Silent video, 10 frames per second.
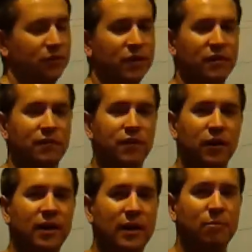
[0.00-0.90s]
you've got a
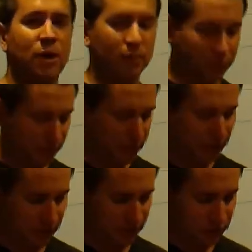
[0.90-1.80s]
very high
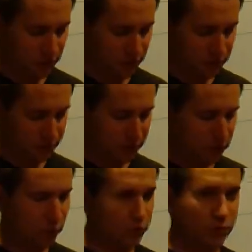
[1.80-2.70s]
probability of showing up in the
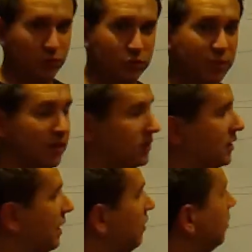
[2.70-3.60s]
search results
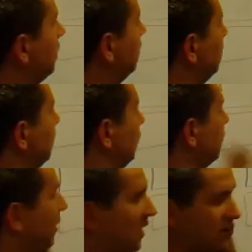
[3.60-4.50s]
because now you
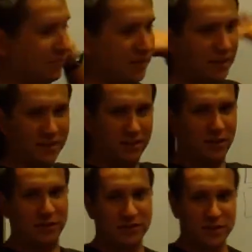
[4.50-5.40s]
don't have
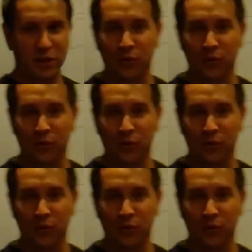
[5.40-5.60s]
all this